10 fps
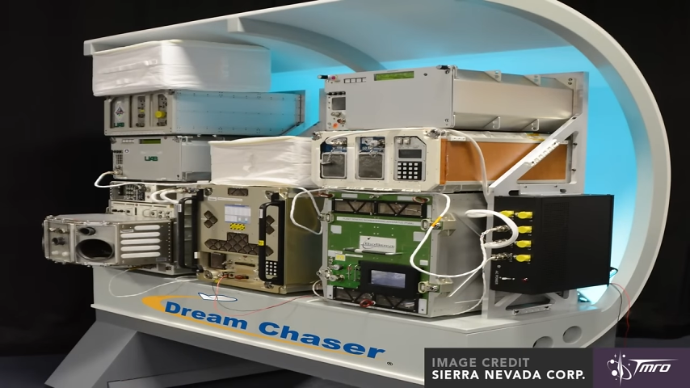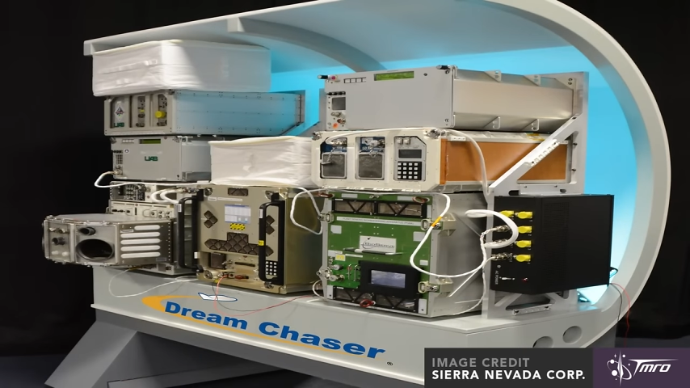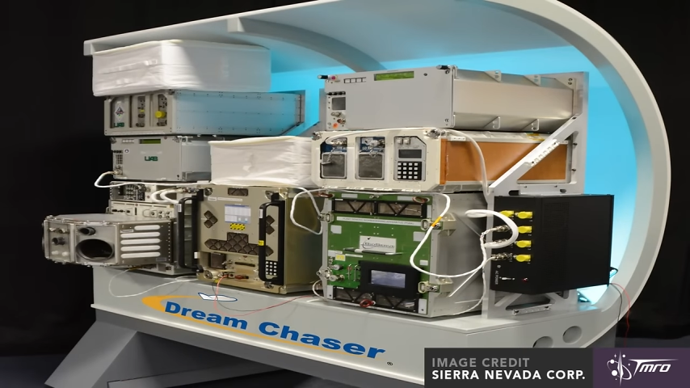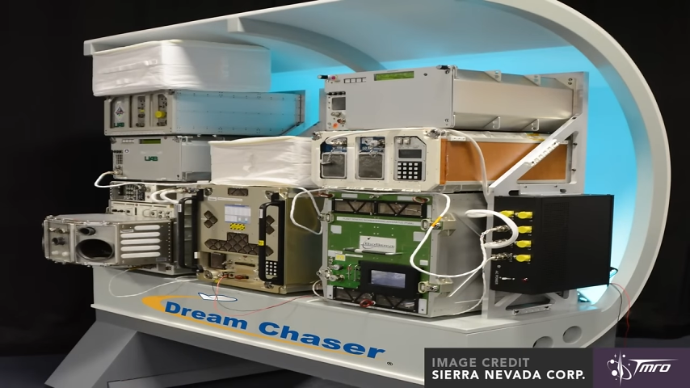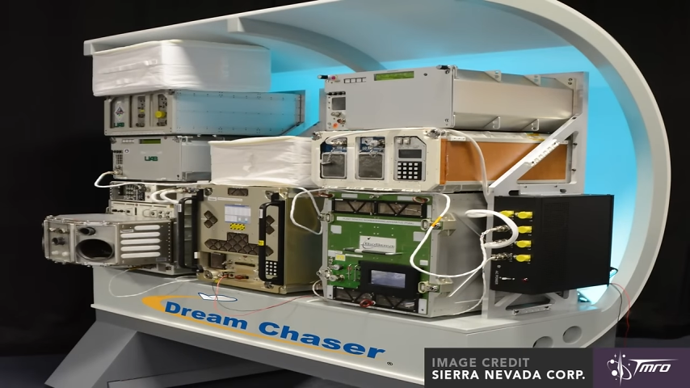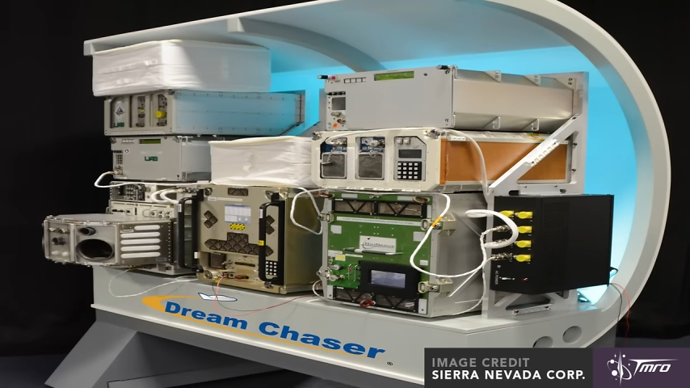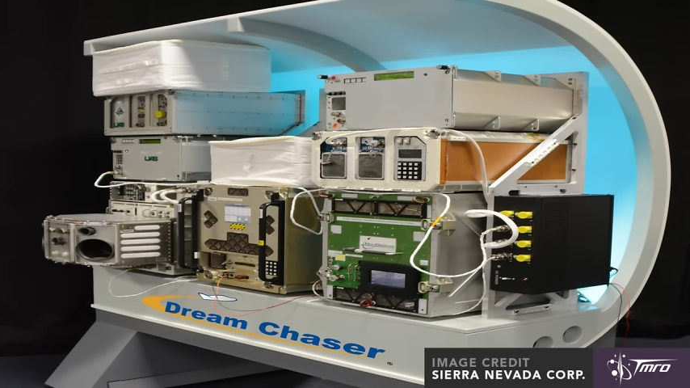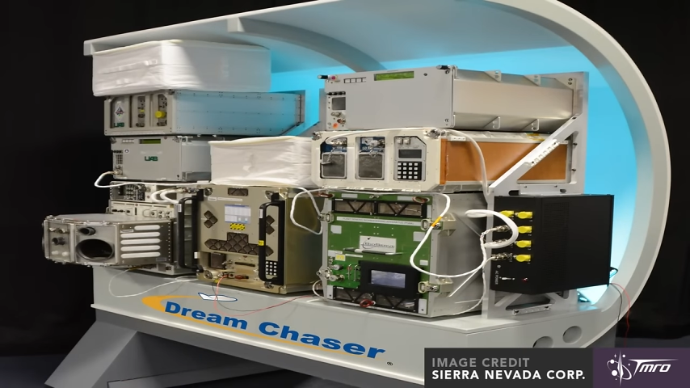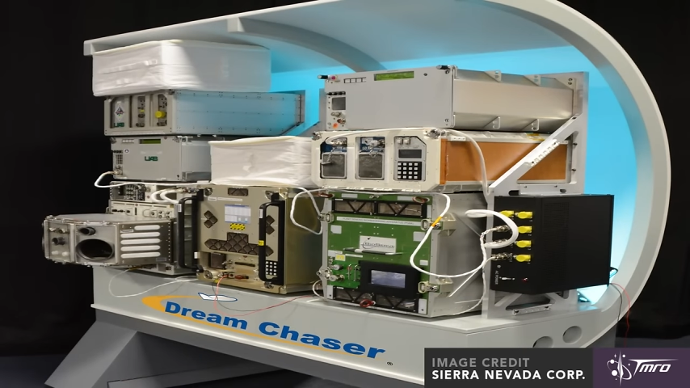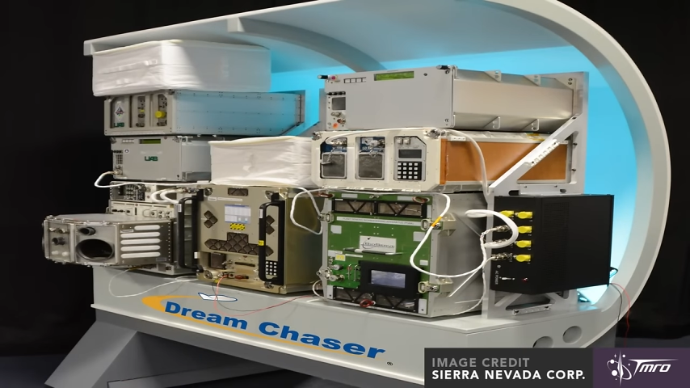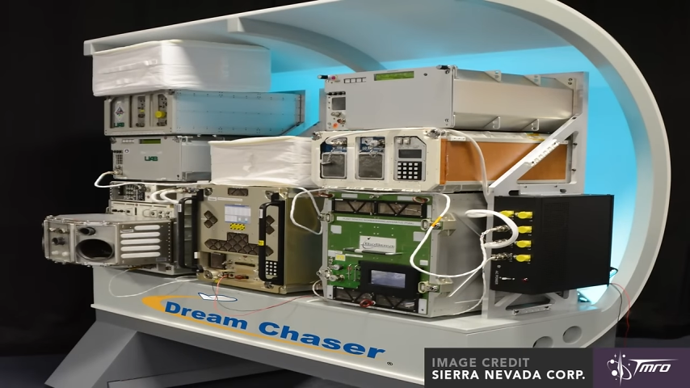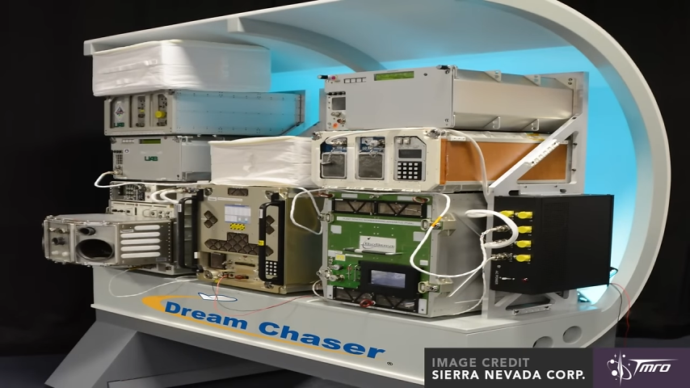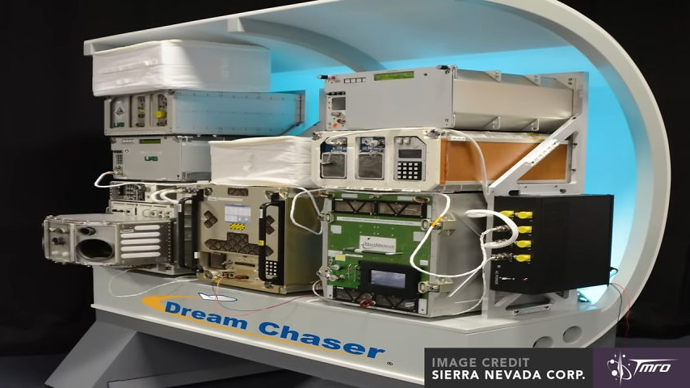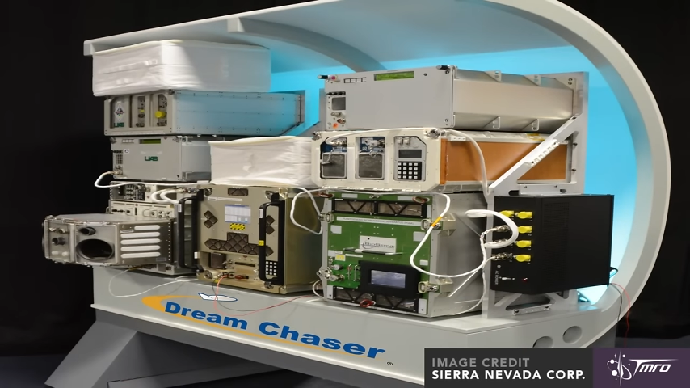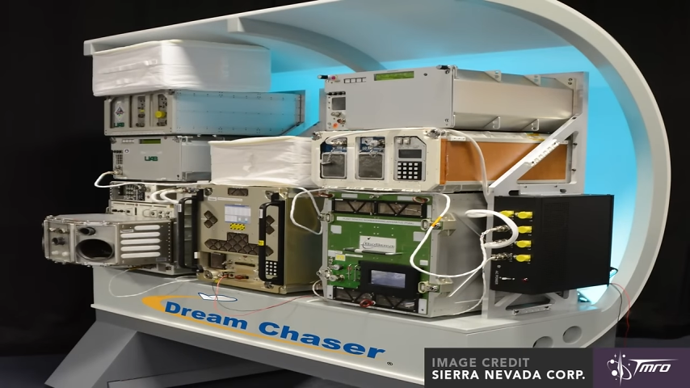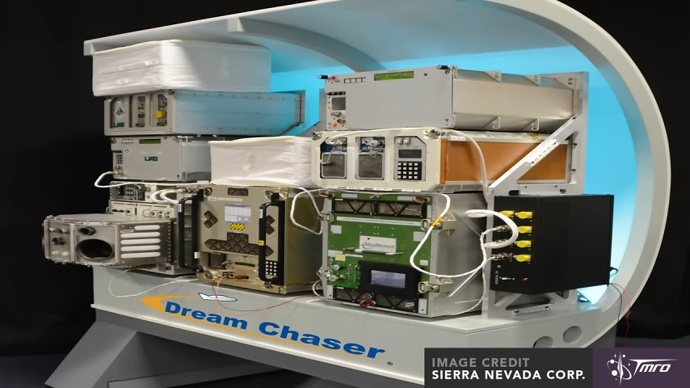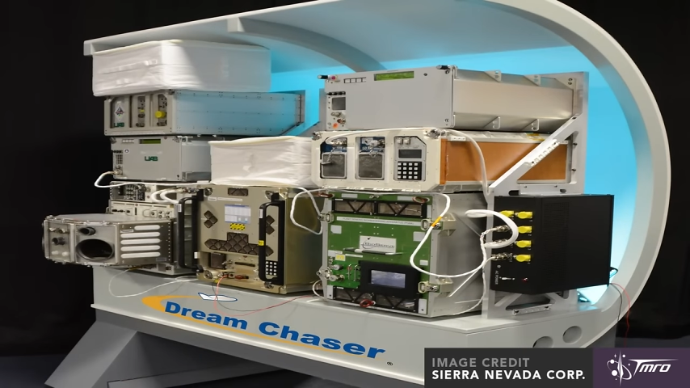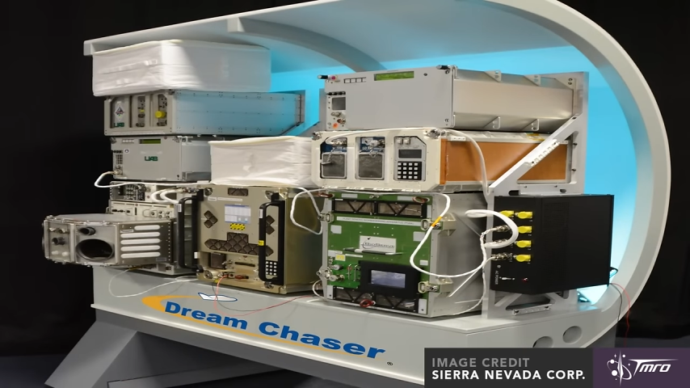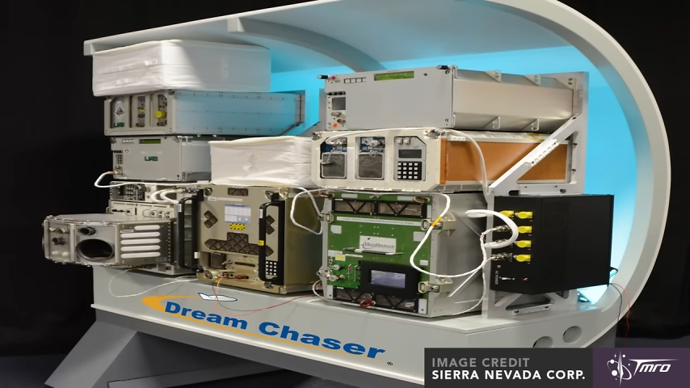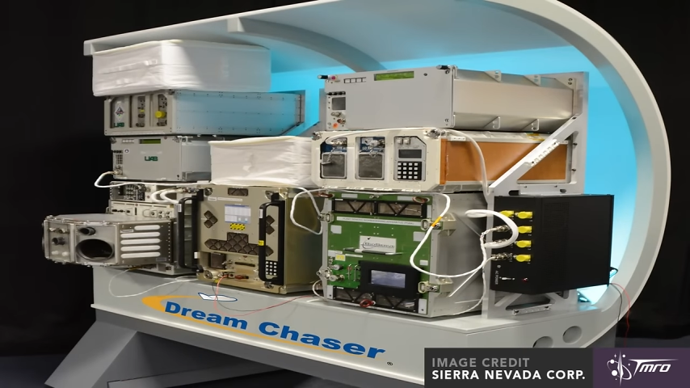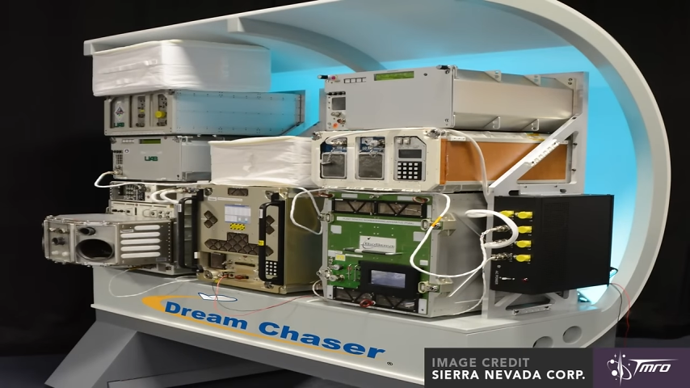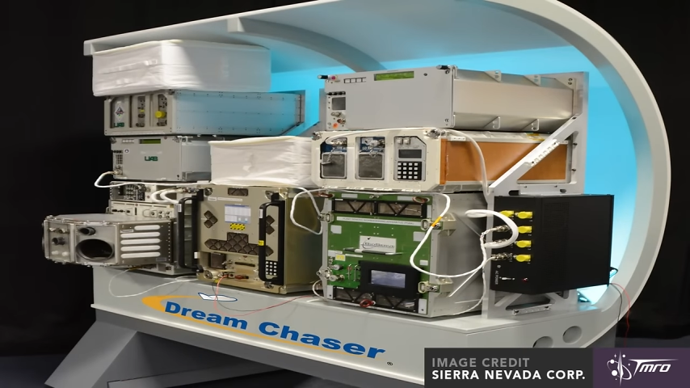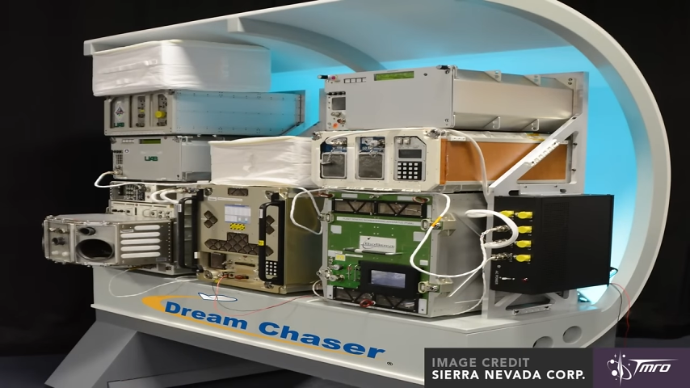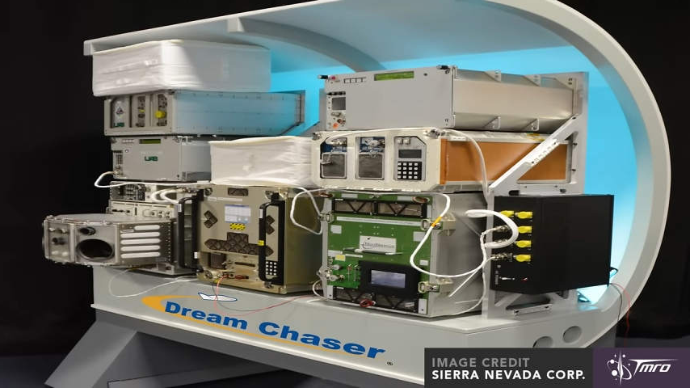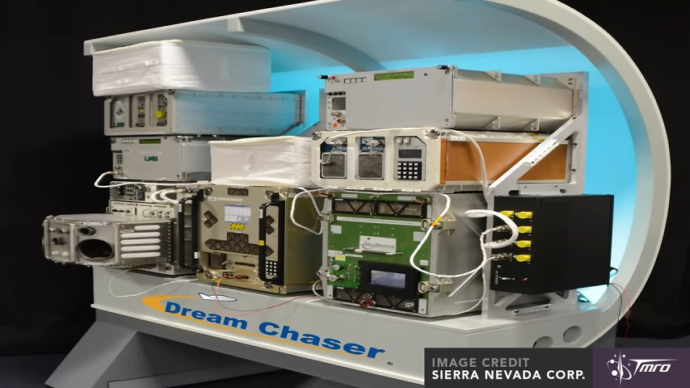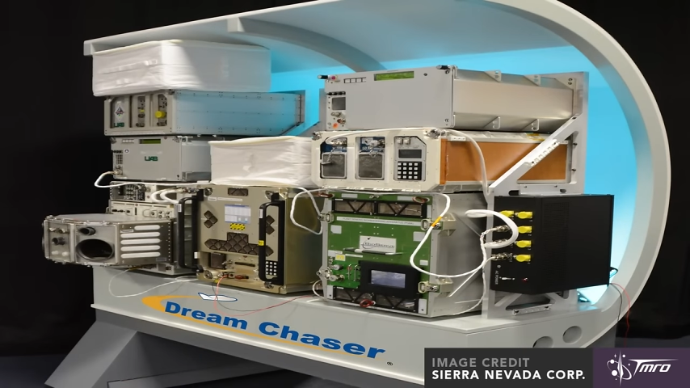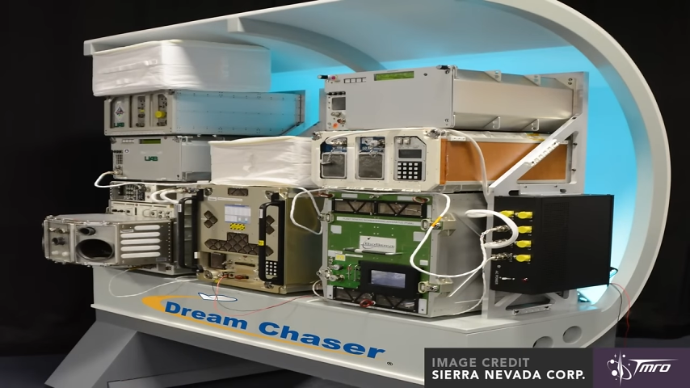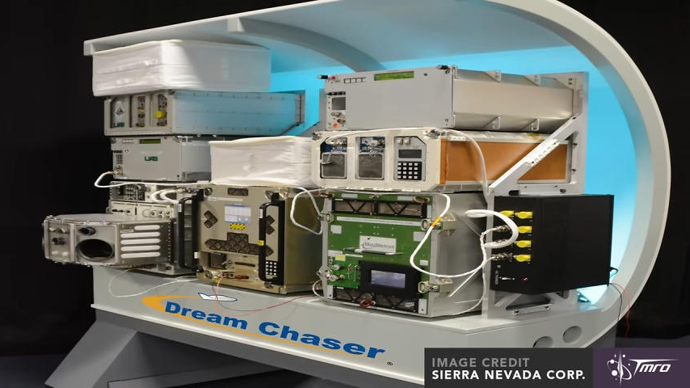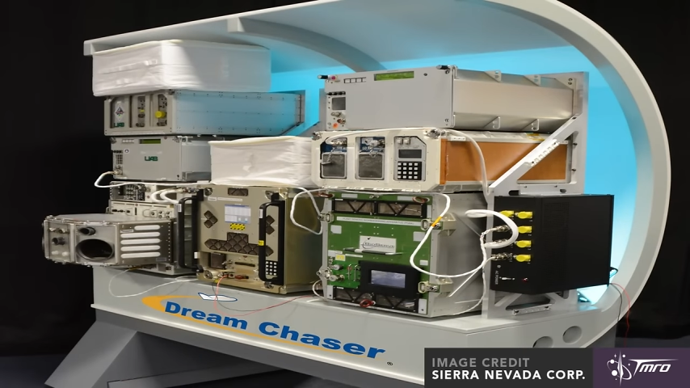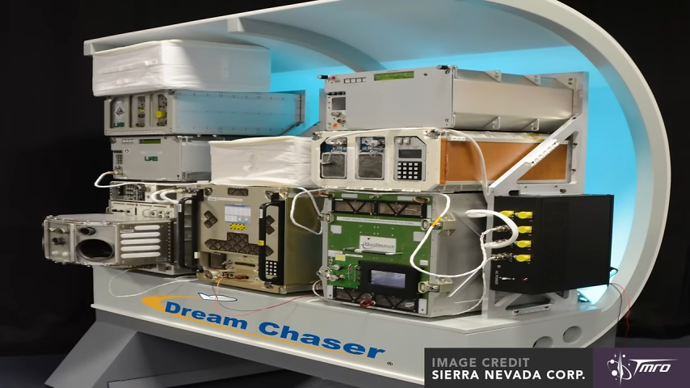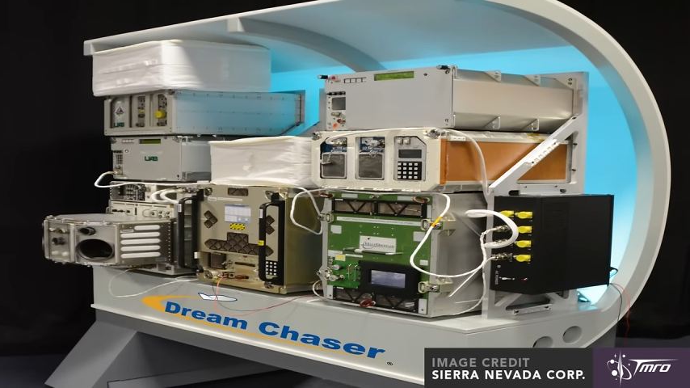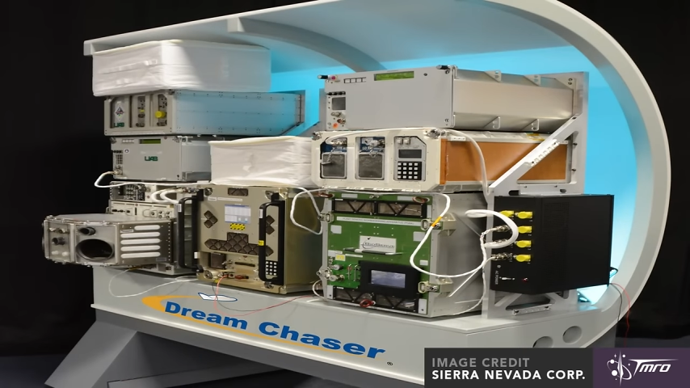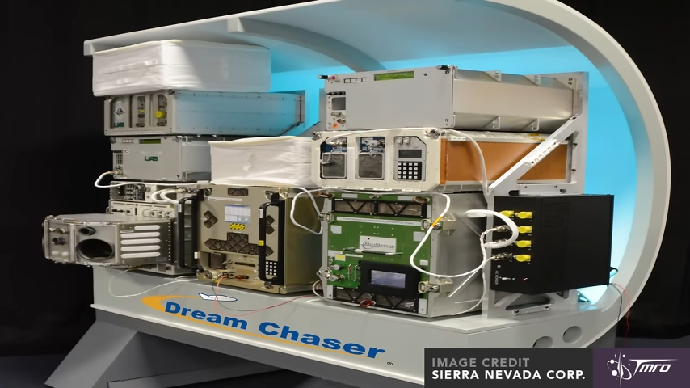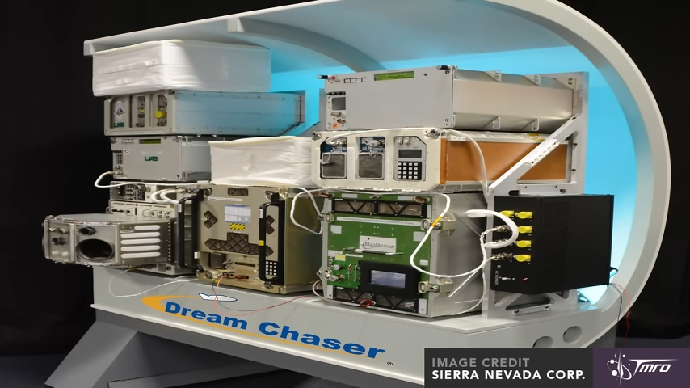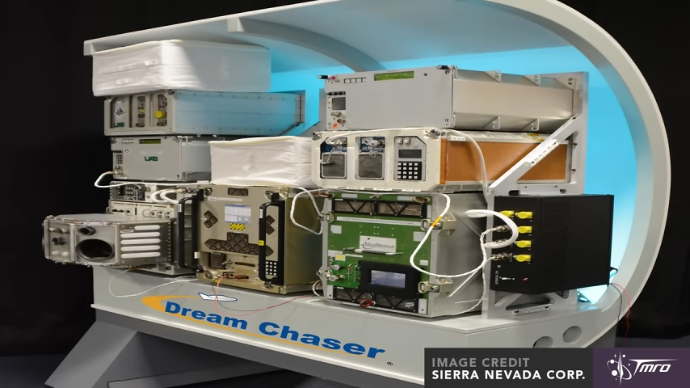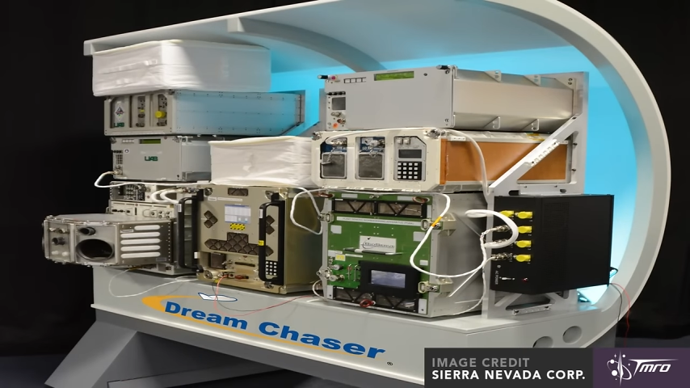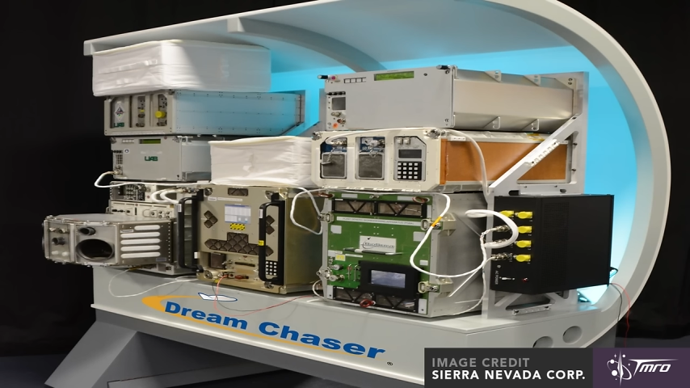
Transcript: [unreadable: no face in view]